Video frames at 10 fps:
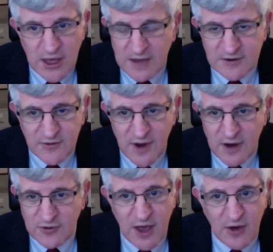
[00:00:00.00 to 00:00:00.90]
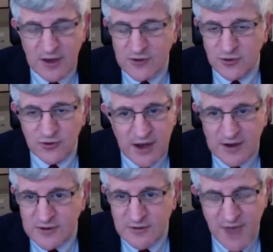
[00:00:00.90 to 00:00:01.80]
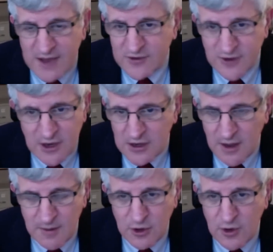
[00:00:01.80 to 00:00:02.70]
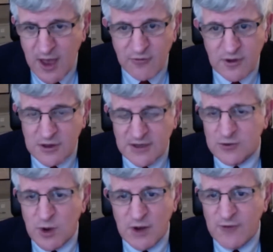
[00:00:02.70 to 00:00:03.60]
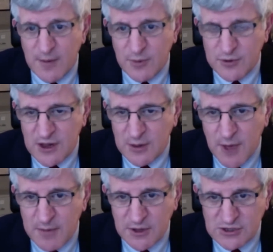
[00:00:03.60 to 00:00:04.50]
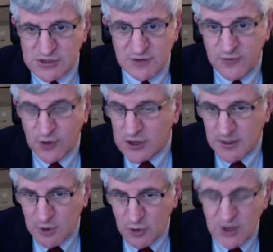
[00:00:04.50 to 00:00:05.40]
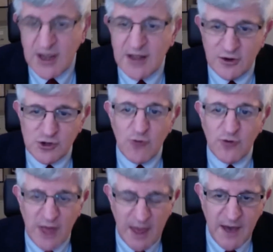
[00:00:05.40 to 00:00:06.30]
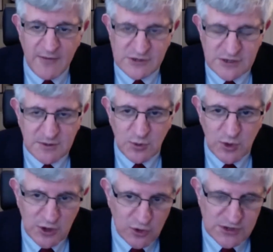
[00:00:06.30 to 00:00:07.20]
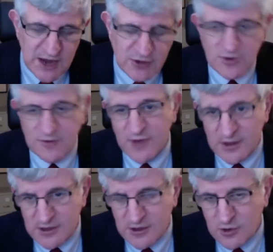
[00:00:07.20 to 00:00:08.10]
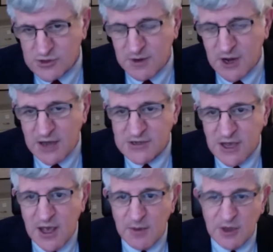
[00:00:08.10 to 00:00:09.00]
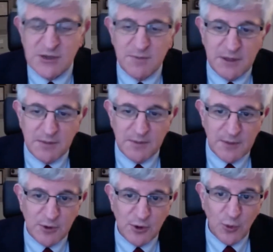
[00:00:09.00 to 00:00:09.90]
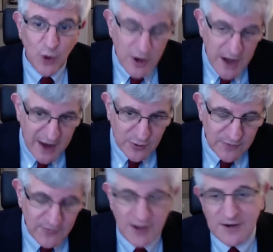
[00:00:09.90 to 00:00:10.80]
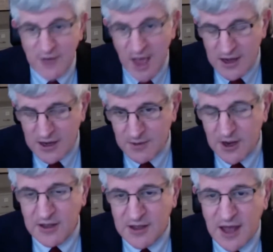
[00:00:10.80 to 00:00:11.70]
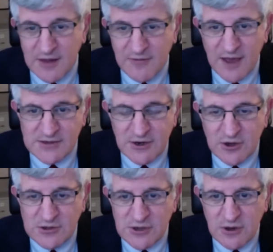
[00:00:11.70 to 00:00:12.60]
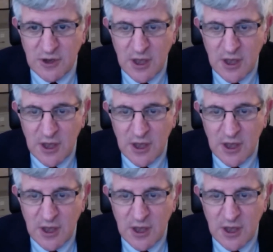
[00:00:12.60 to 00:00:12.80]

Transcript: against this virus now, as you said, is the vaccine. I mean, you have at least 25% of the population that's fully immune. And there's overlap, obviously, between those naturally infected and those immunized, because some people who were naturally infected have gotten the vaccine also.